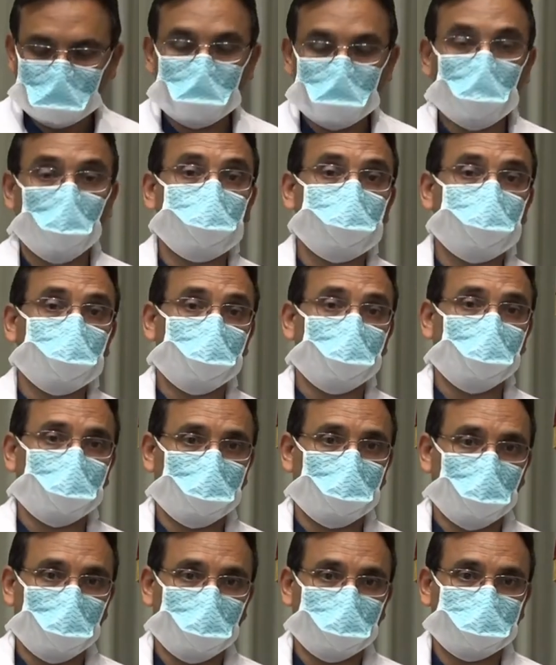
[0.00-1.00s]
don't delay
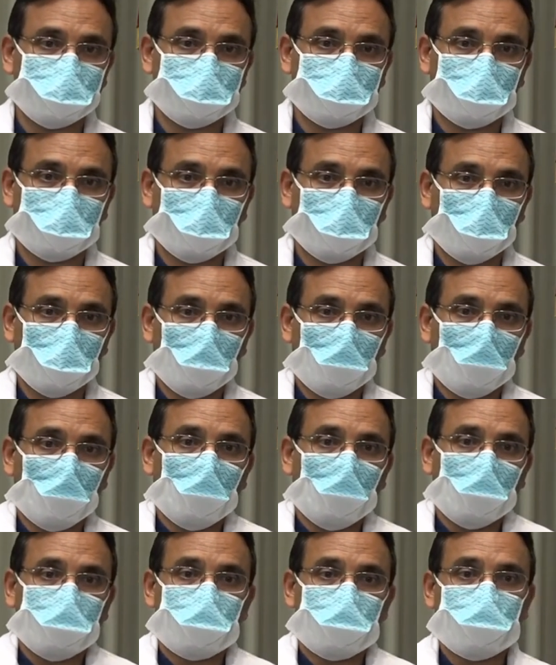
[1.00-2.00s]
care.
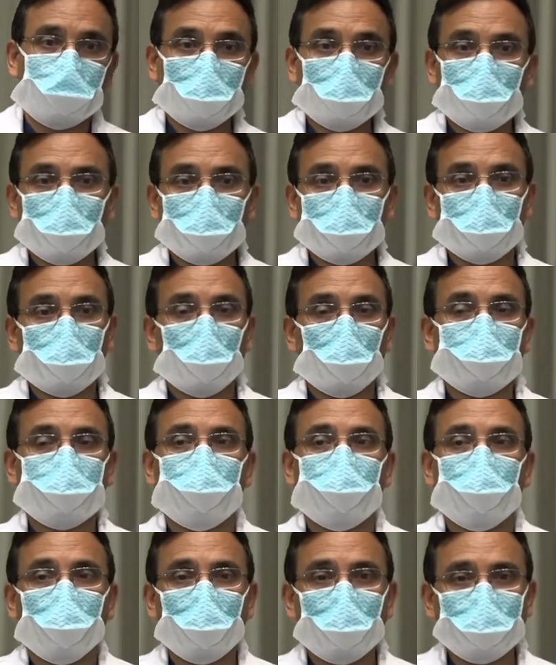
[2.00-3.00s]
Speaking for
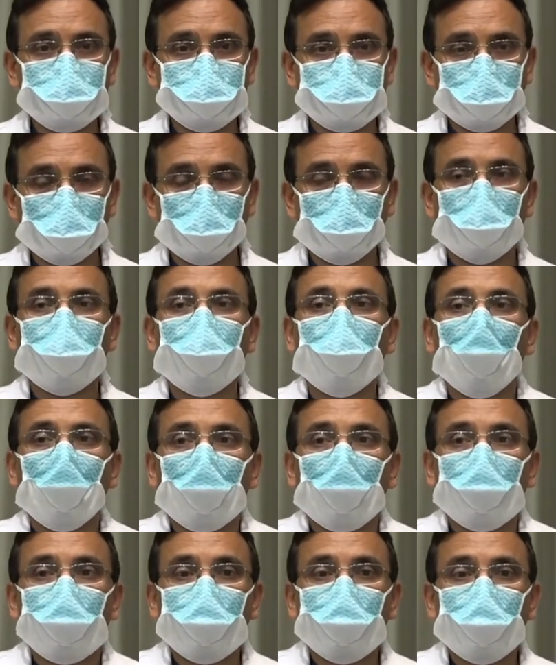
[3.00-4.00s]
Washington Hospital,
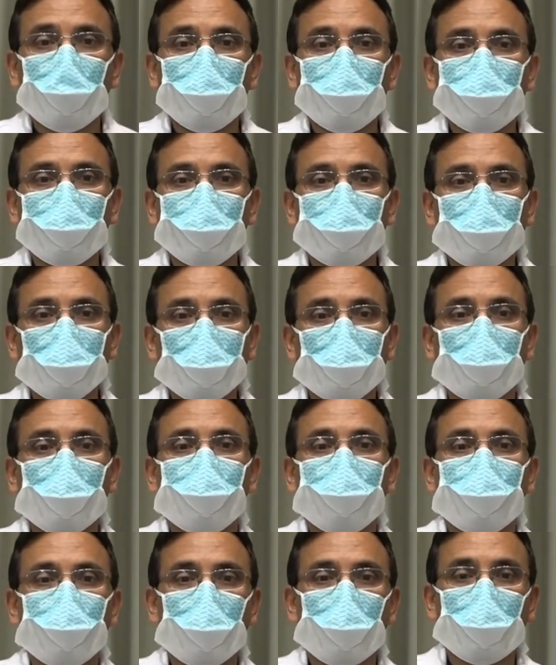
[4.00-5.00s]
we've taken
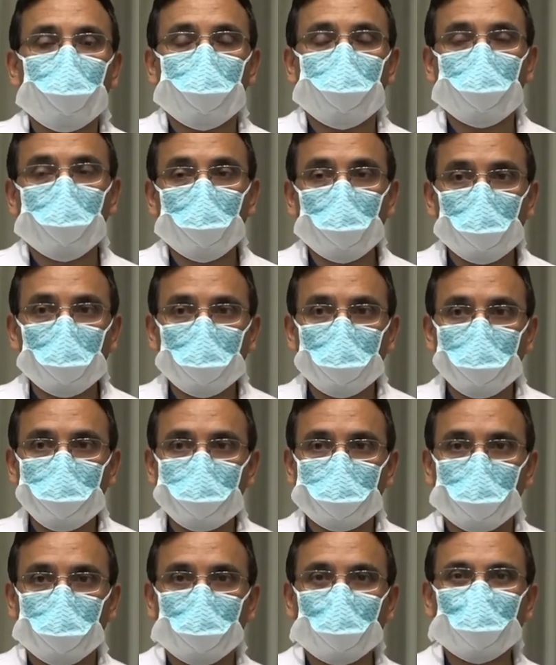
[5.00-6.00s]
a very early
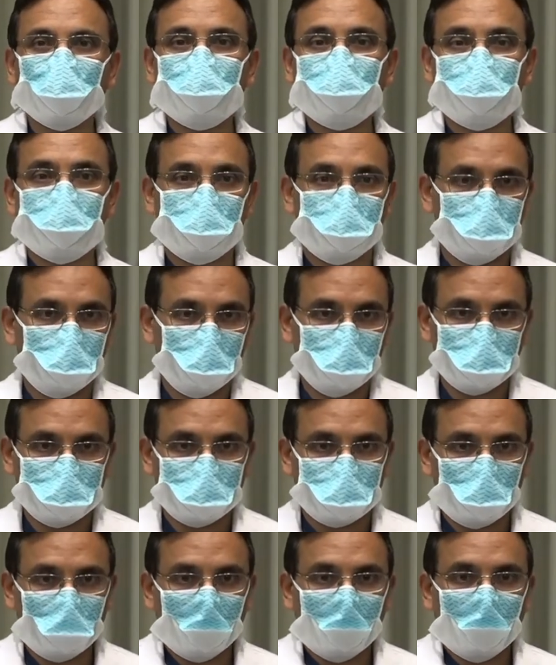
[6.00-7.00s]
proactive
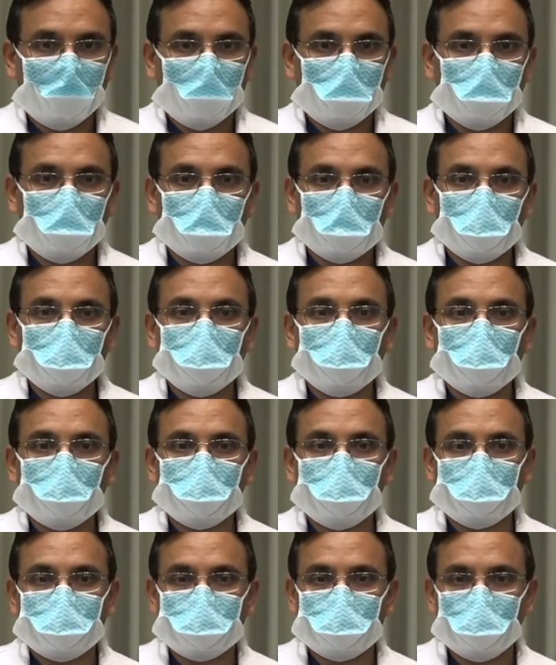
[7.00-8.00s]
approach. Um,
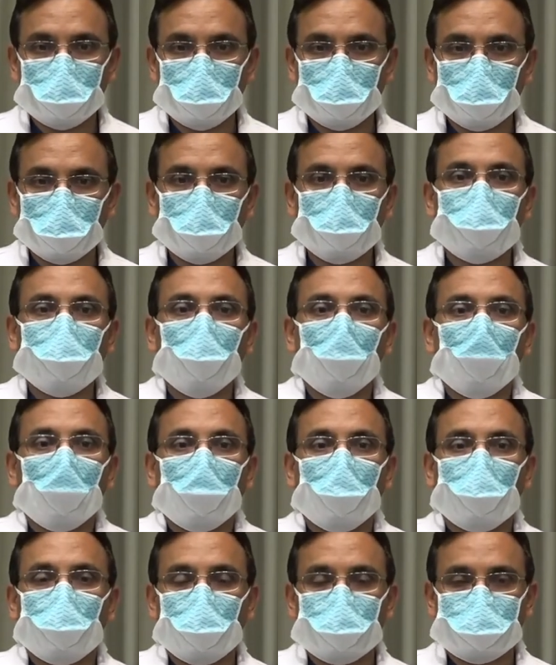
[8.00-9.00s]
the CEO
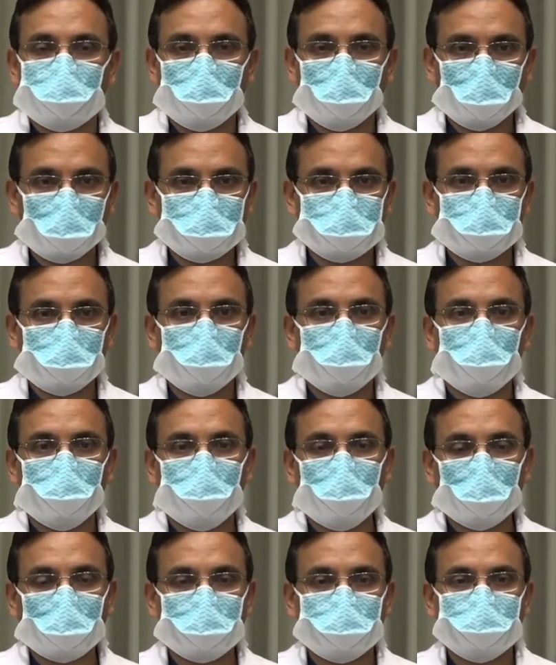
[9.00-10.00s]
at Washington Hospital, the
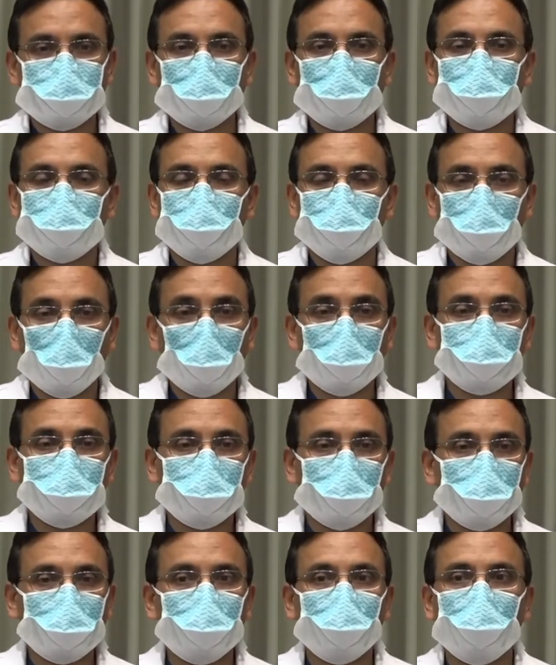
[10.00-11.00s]
medical staff, we've all
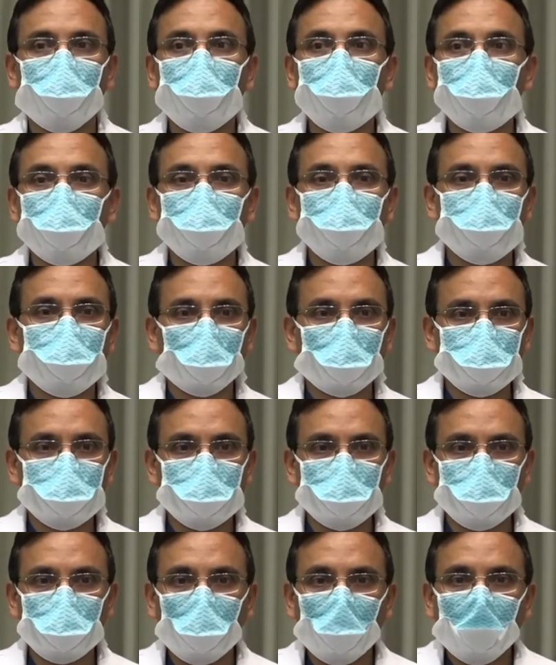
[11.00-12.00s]
worked in
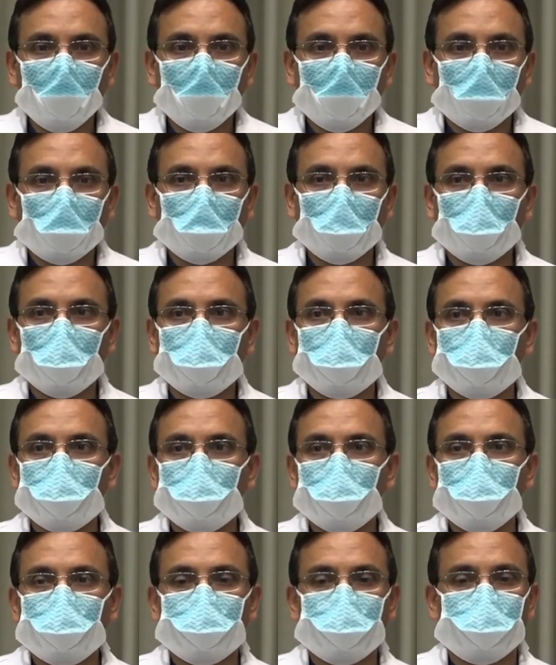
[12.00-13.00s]
conjunction. And
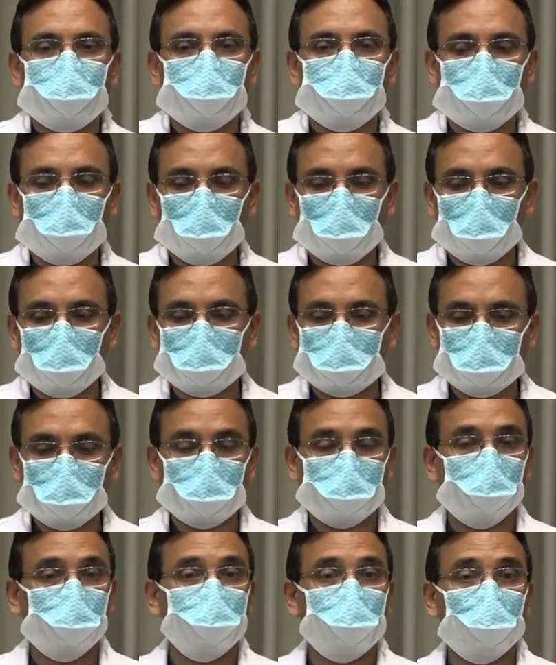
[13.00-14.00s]
we've, I
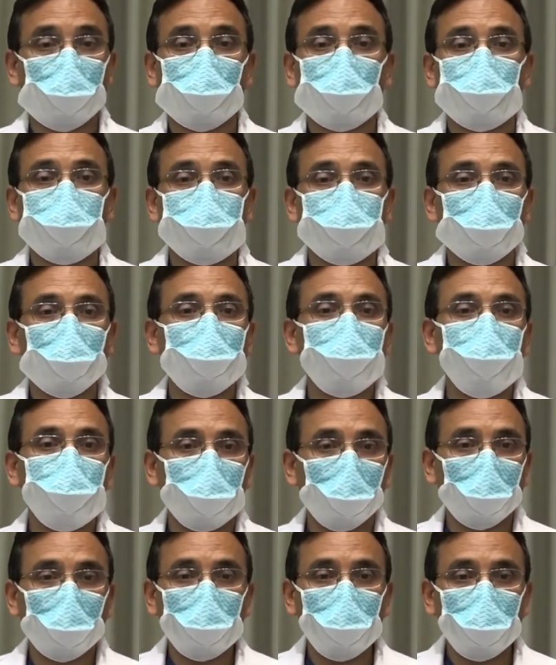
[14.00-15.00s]
think we've done a great
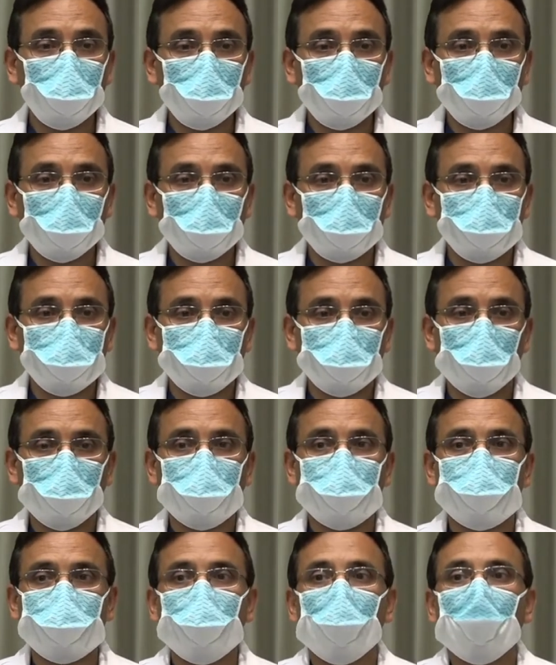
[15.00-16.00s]
job as
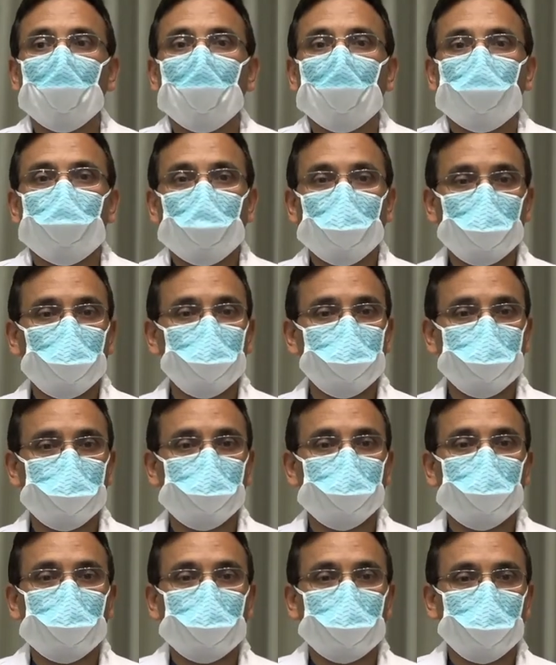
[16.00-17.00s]
far as making
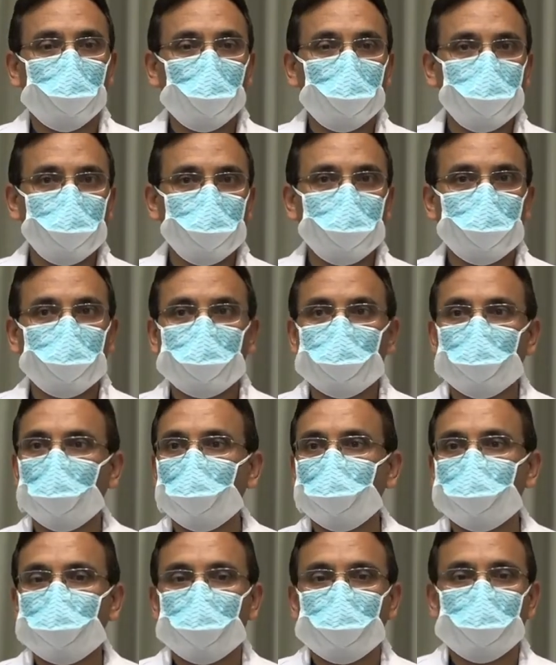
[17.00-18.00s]
sure that the patients are
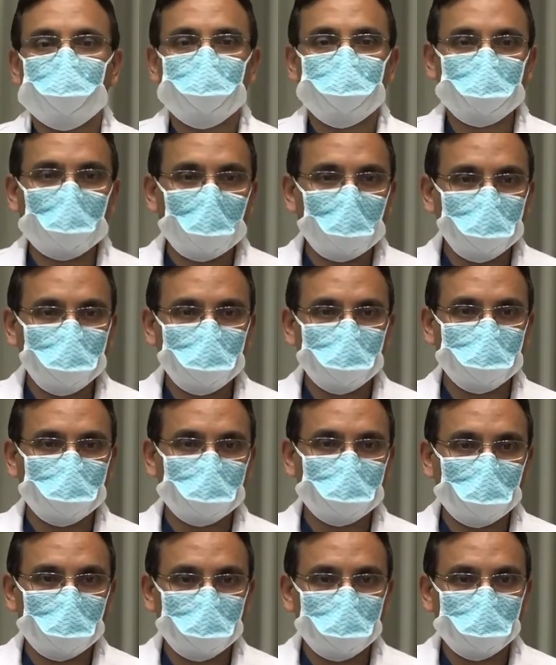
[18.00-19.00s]
safe, that the staff is
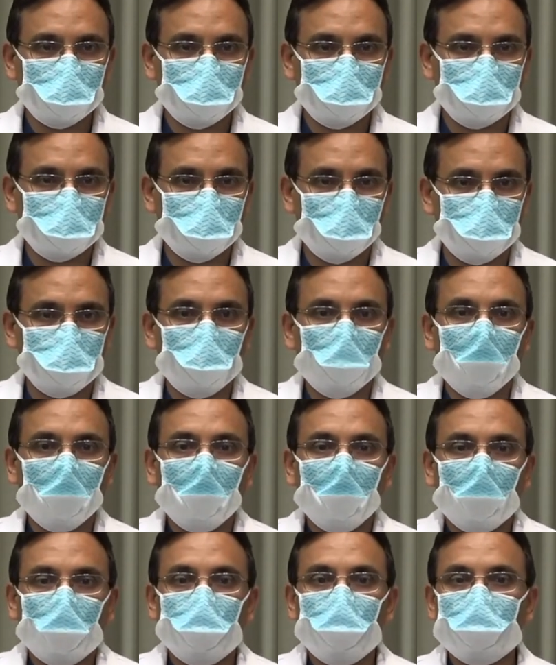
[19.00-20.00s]
safe and such.
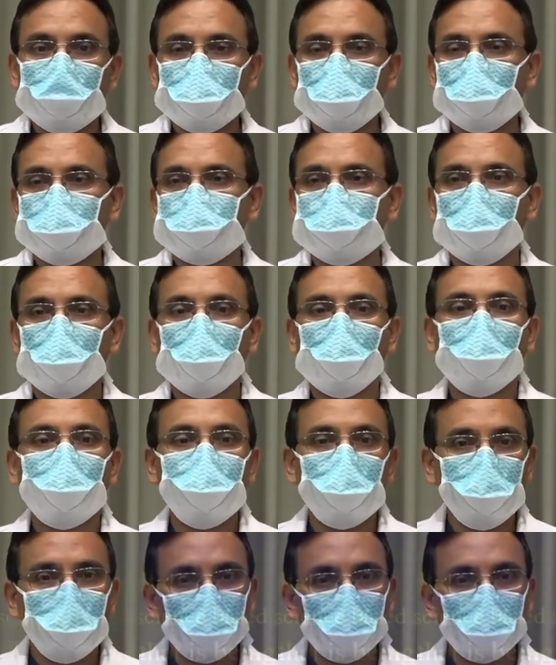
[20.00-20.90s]
We test every